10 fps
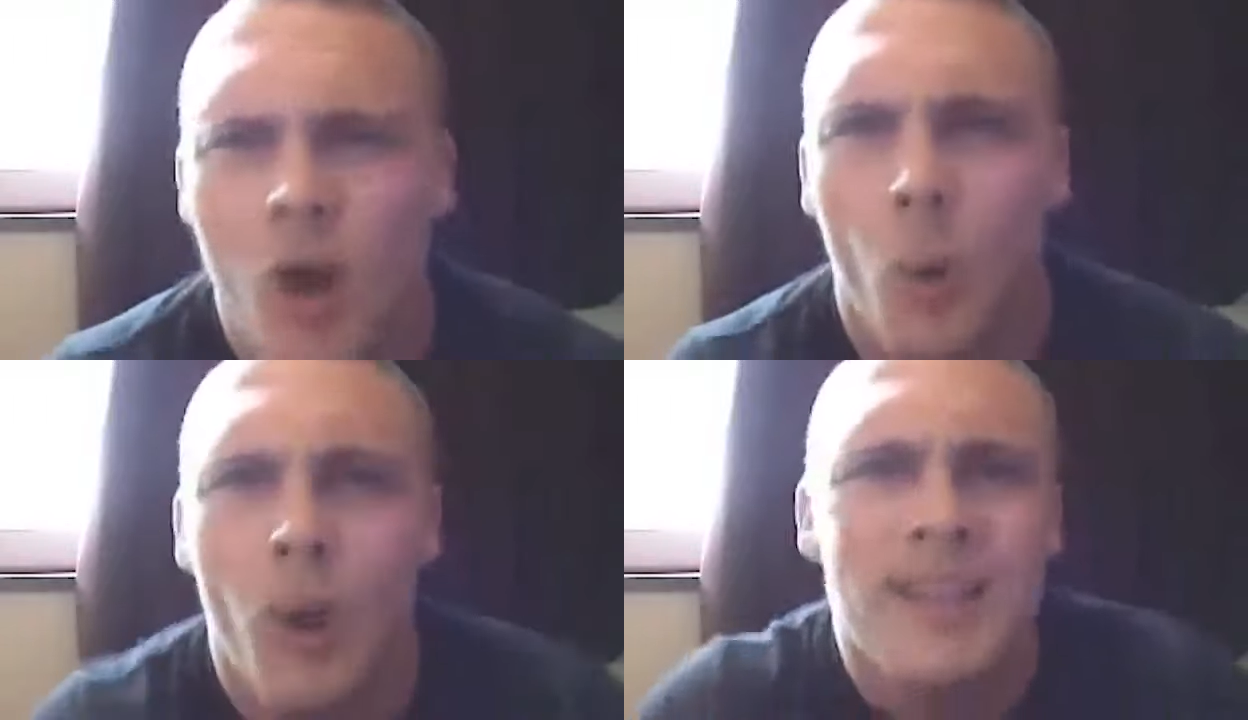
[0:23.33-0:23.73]

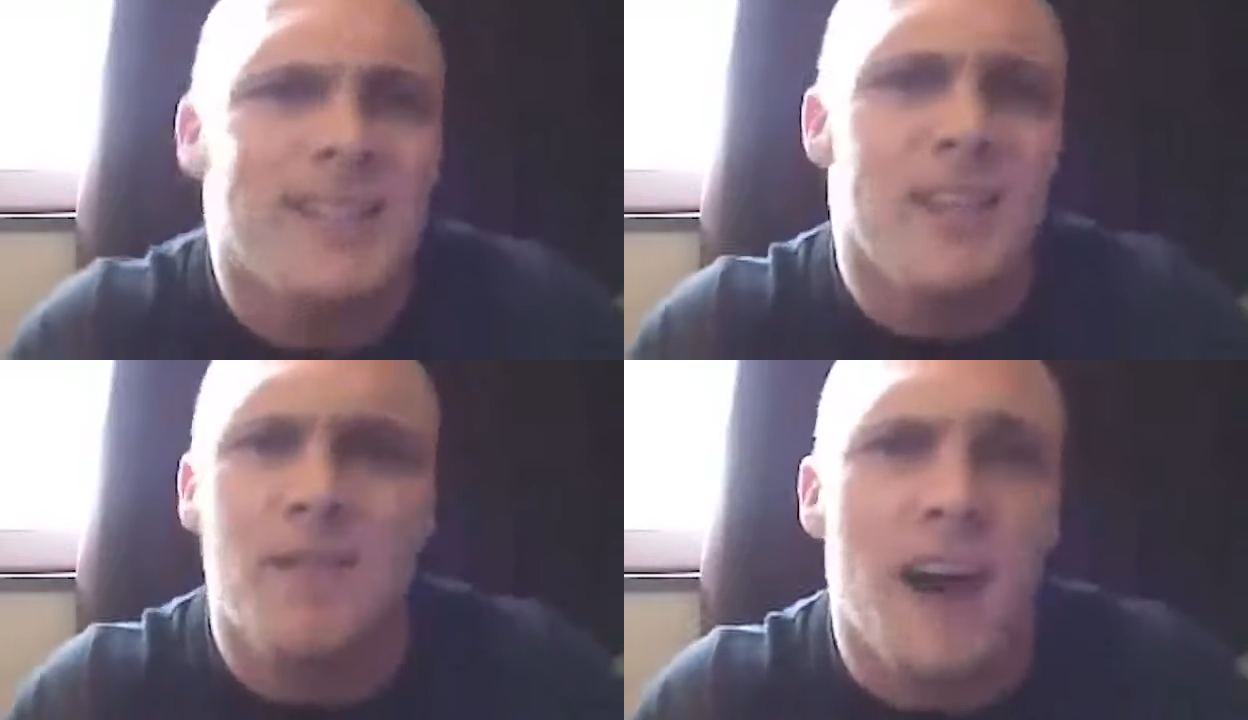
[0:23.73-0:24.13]

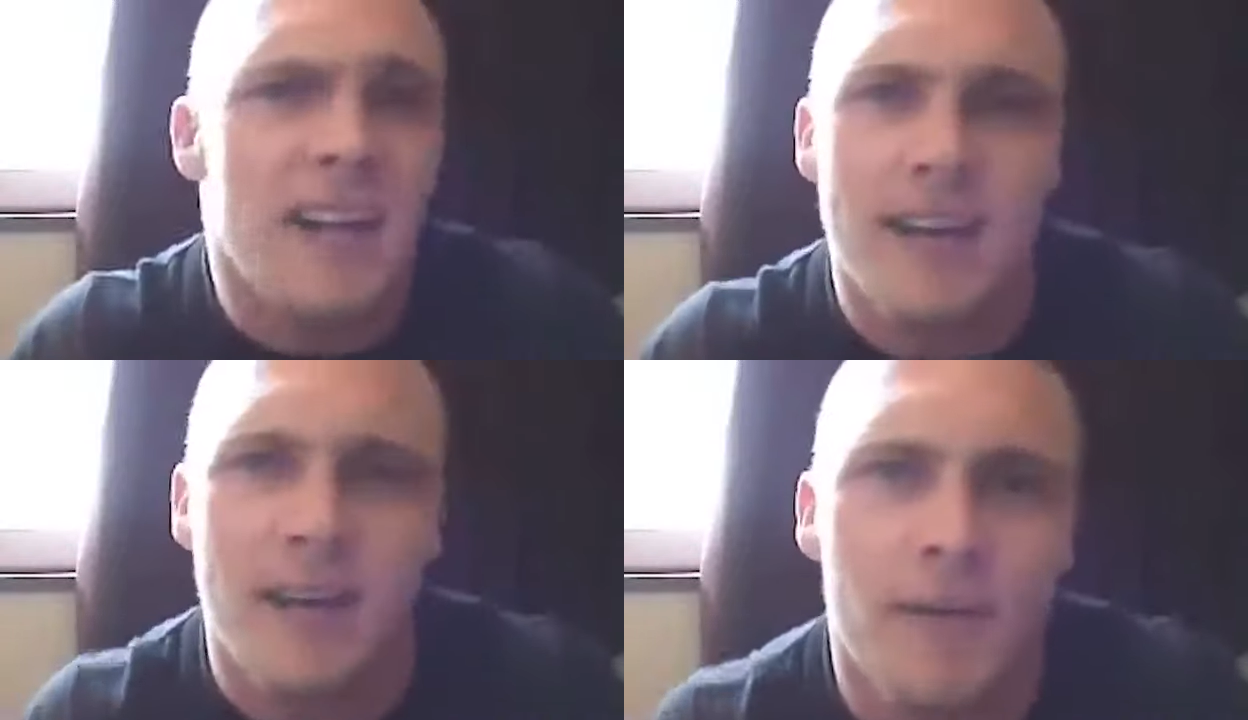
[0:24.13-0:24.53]
What's the
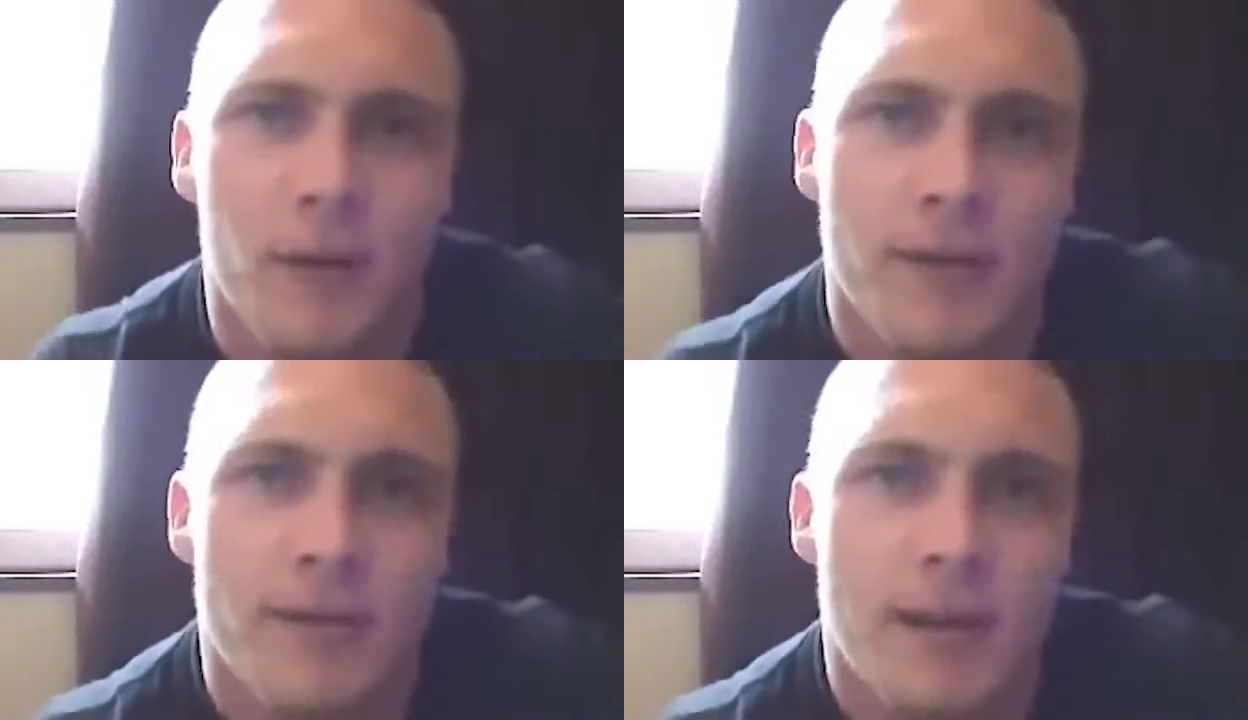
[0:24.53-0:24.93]
fucking
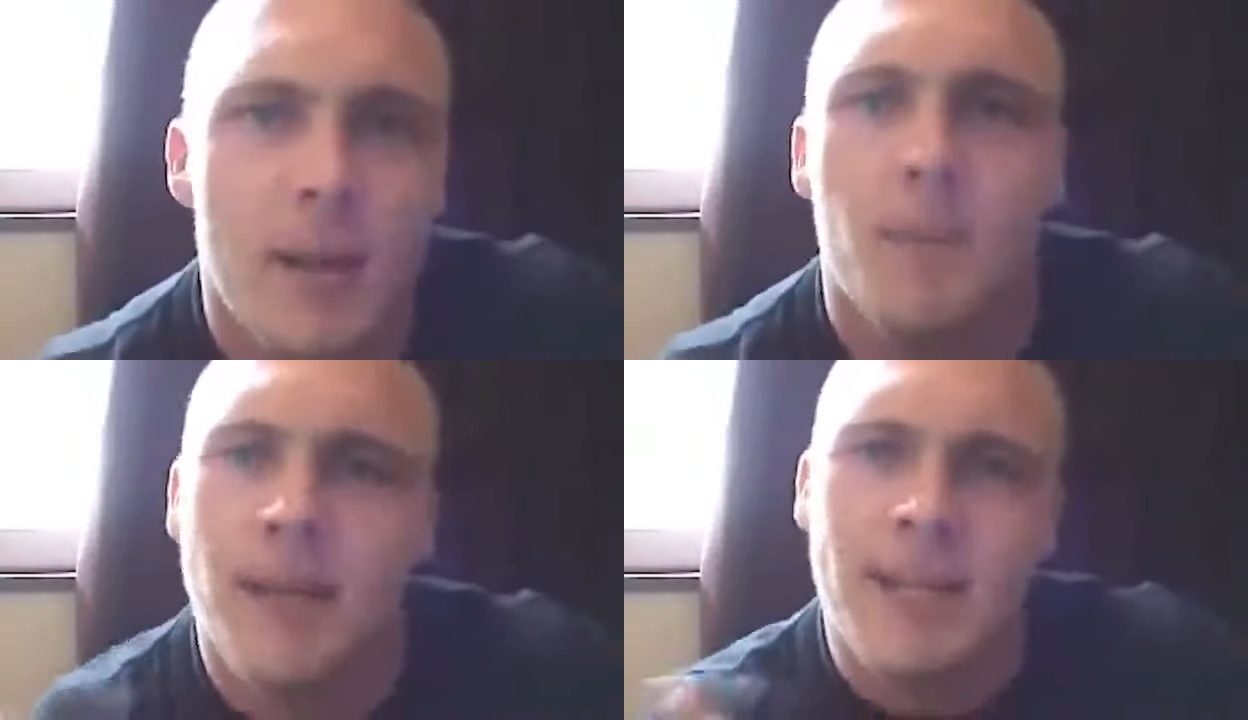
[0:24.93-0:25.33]
difference?
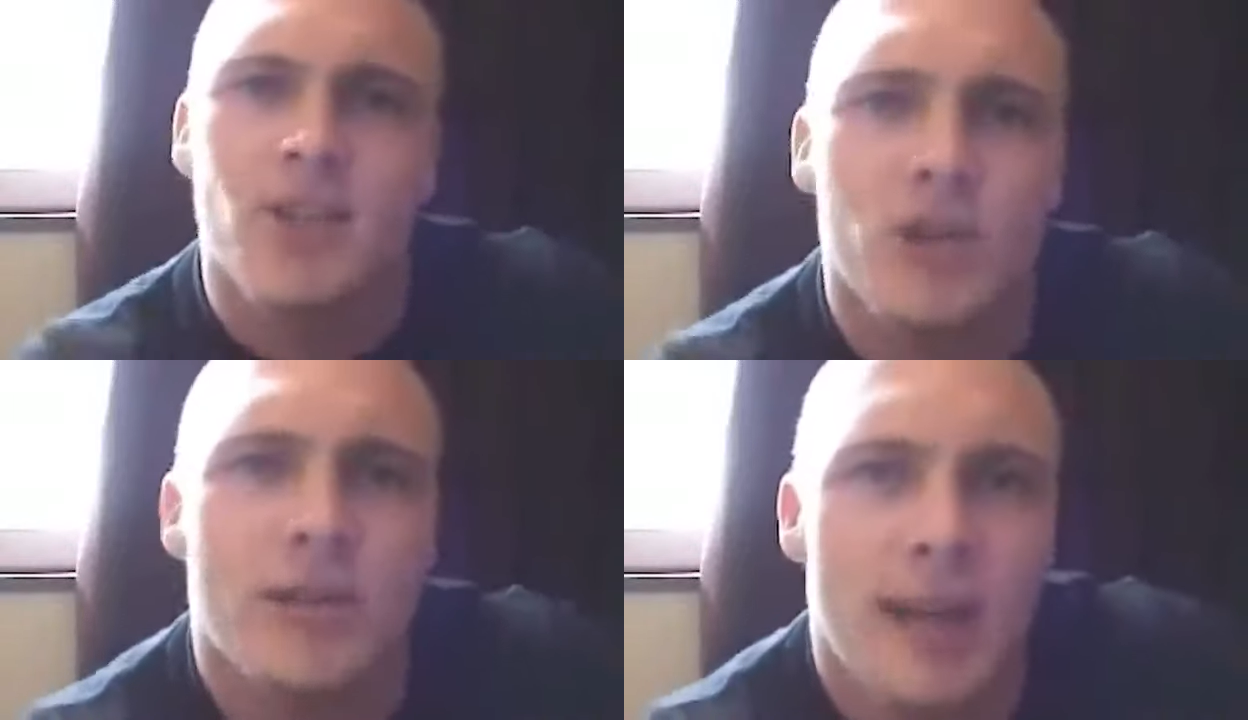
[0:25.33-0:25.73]
Please
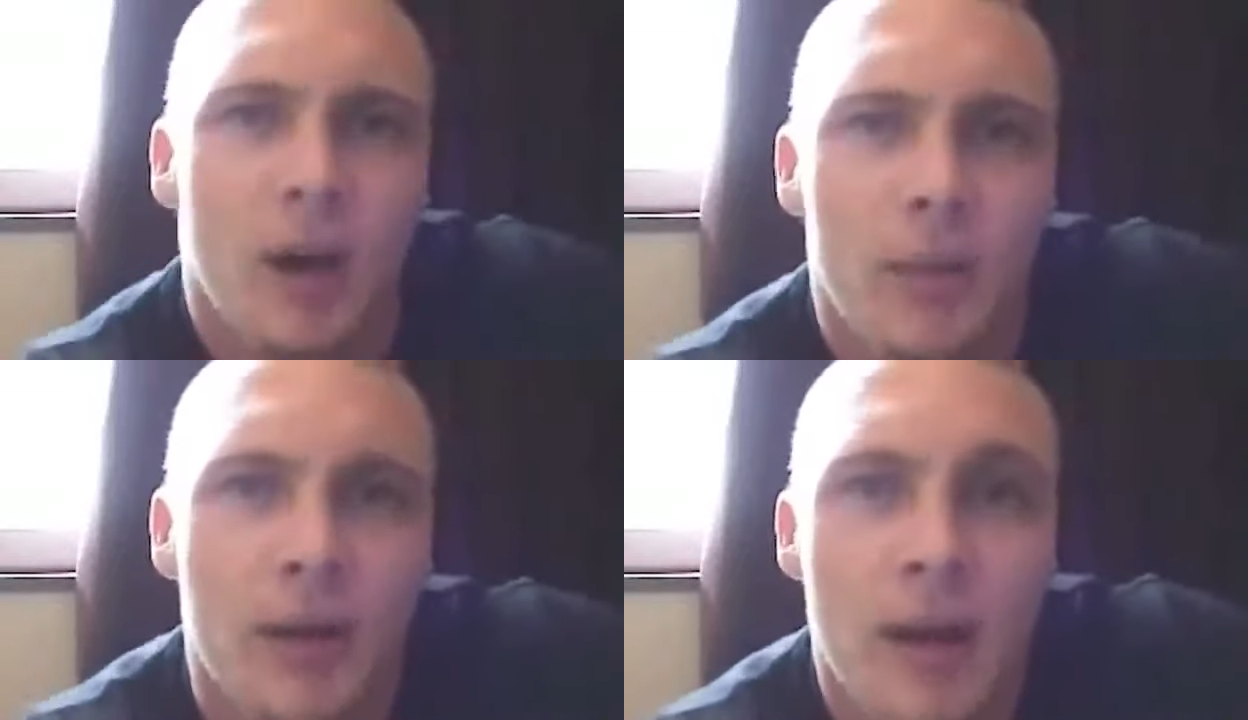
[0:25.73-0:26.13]
do
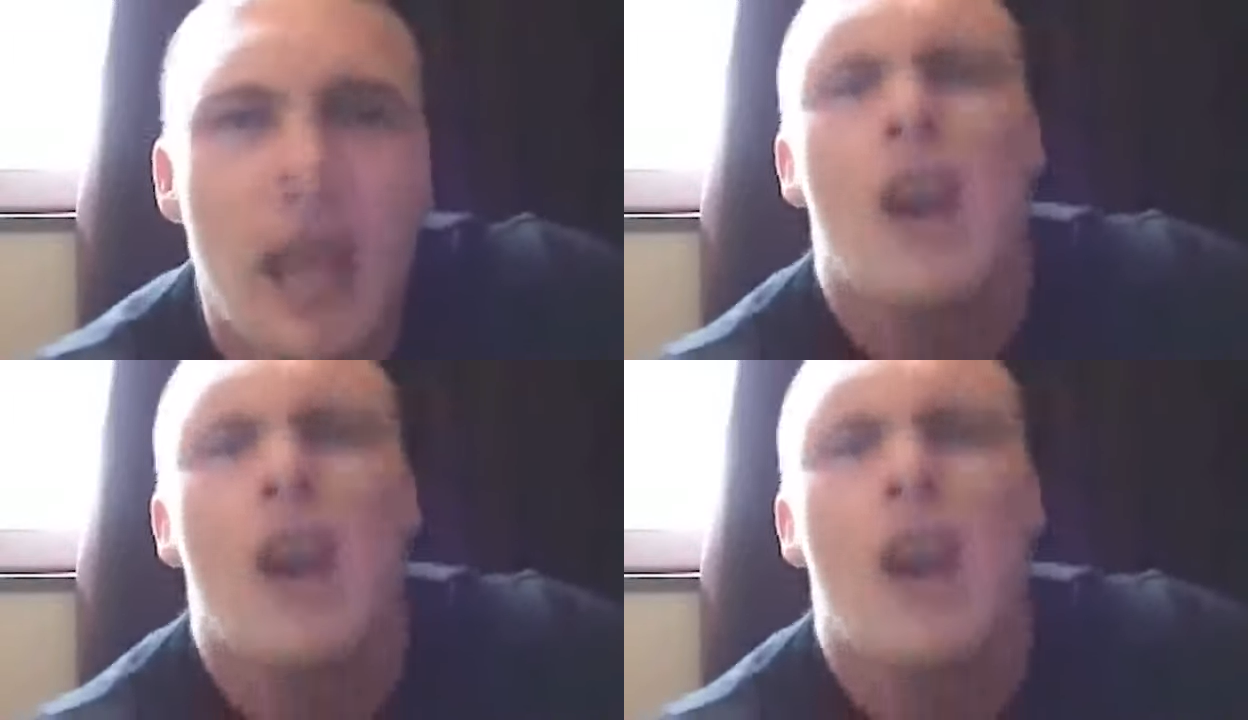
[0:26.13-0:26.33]
tell me.